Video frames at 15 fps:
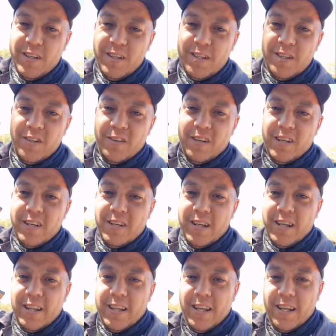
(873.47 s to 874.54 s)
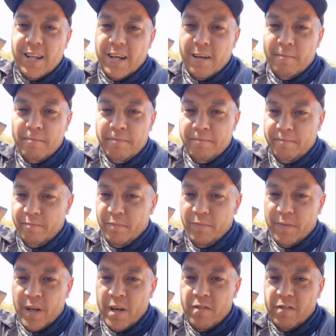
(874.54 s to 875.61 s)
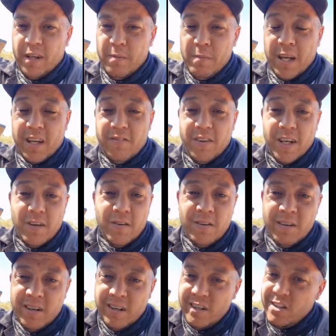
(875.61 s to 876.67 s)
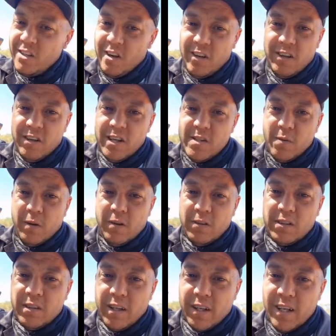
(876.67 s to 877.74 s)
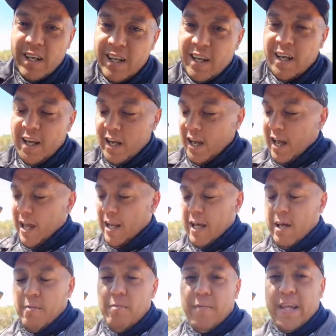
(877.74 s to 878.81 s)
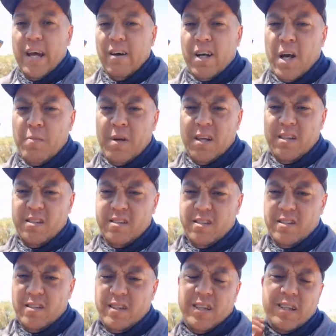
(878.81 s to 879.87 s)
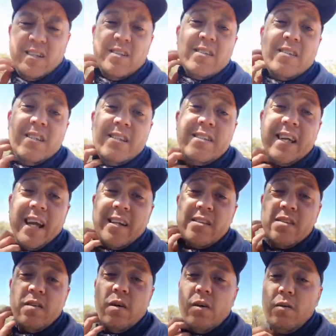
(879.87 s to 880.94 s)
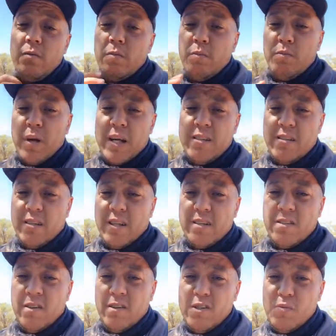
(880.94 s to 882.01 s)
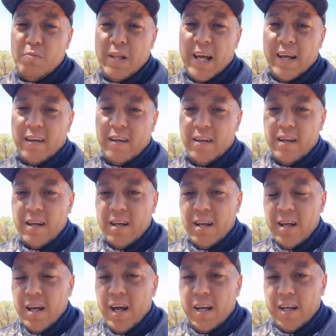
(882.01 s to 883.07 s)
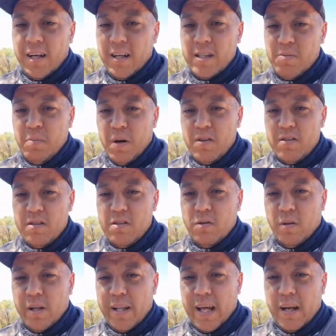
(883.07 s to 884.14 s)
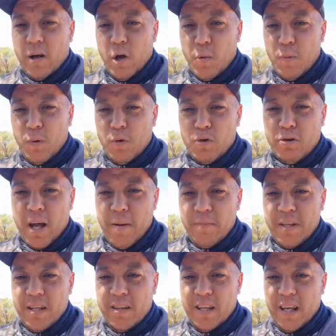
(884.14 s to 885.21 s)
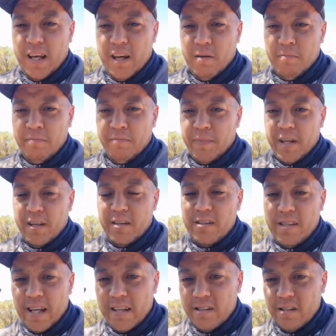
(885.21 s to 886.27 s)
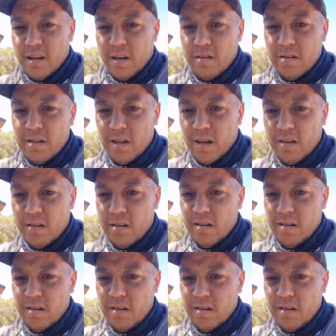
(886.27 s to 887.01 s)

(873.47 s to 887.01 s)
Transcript: doing it, and then hopefully make a video on it and show you guys what it looks like. And the outcome is the sandstone basically turns black, and it exposes all of that opal trapped in the sandstone. So